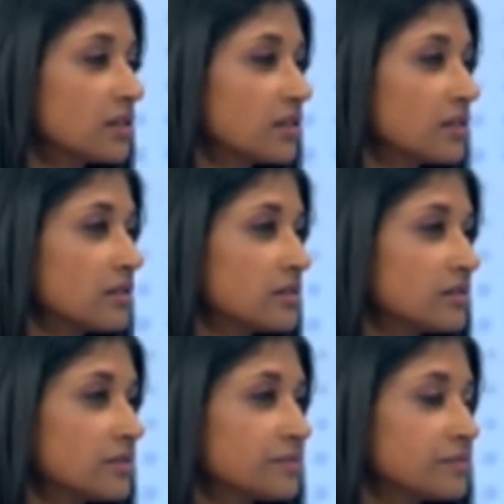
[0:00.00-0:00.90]

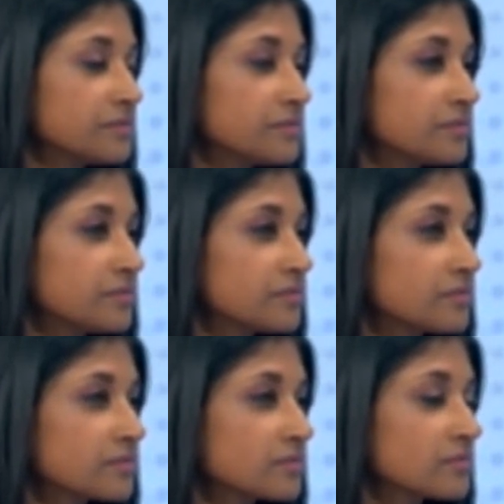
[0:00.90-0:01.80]

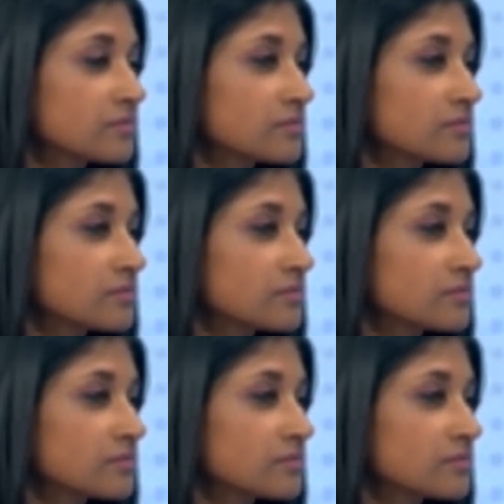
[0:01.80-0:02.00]
Nobody speaks.